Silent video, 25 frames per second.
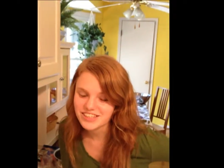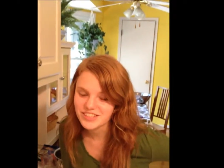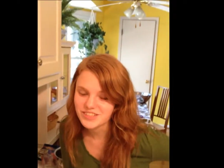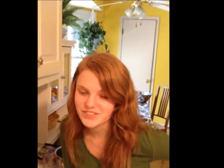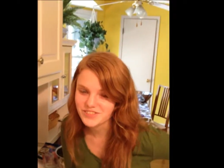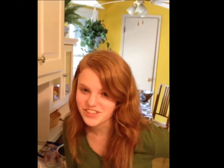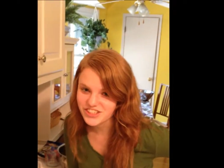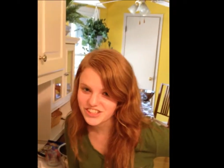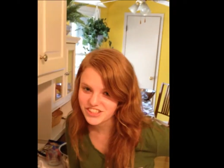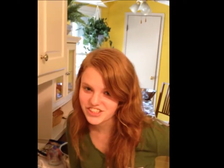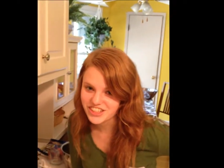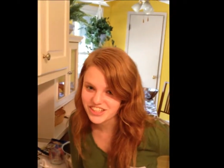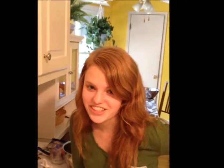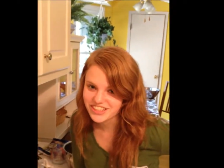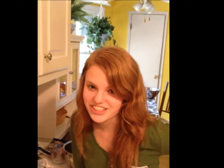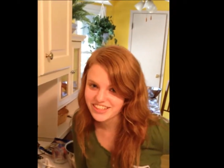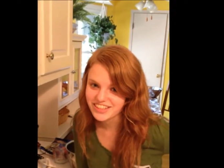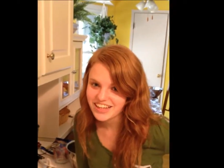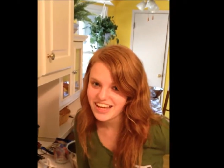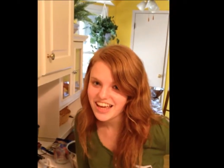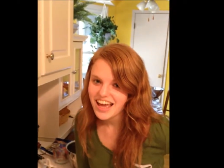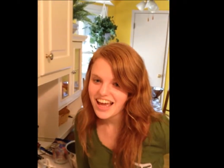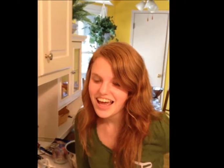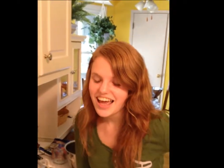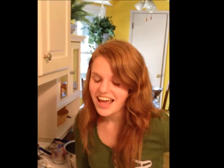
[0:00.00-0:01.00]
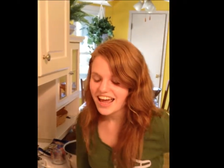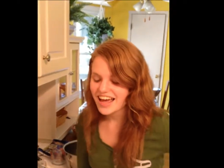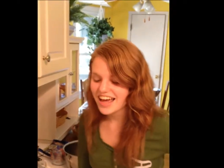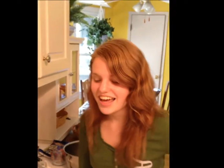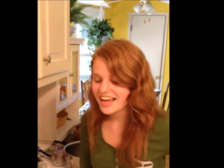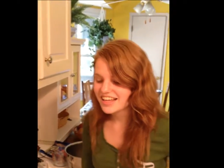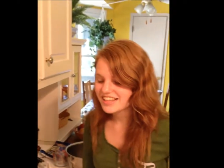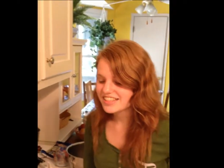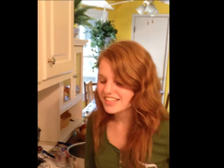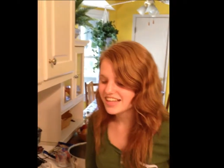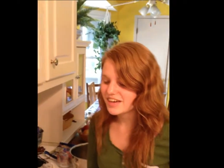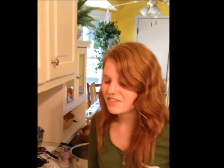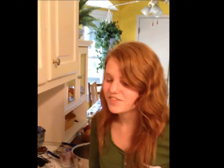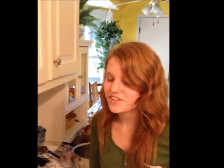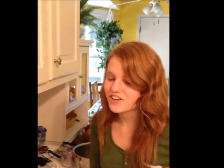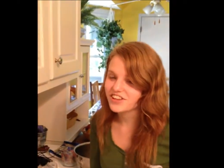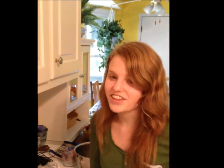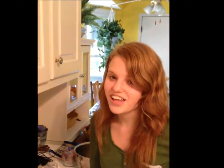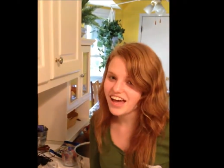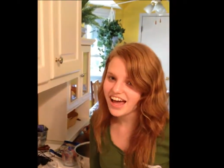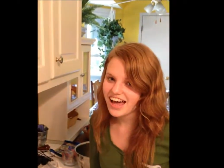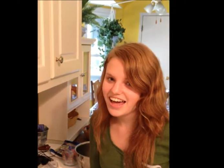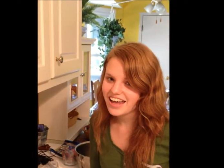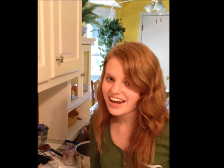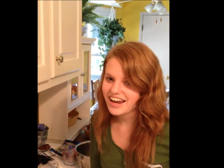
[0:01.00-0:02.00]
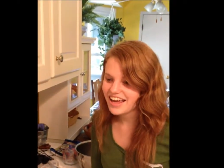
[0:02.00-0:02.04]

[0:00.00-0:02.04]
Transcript: division. And for that,